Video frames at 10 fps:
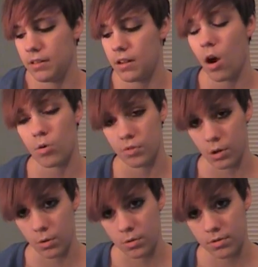our
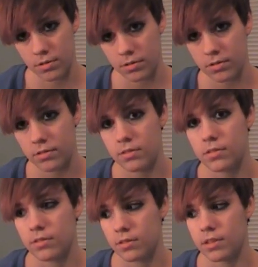phone,
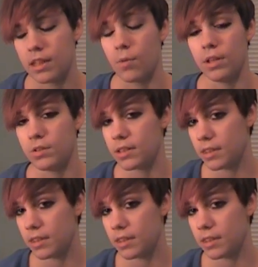that we use at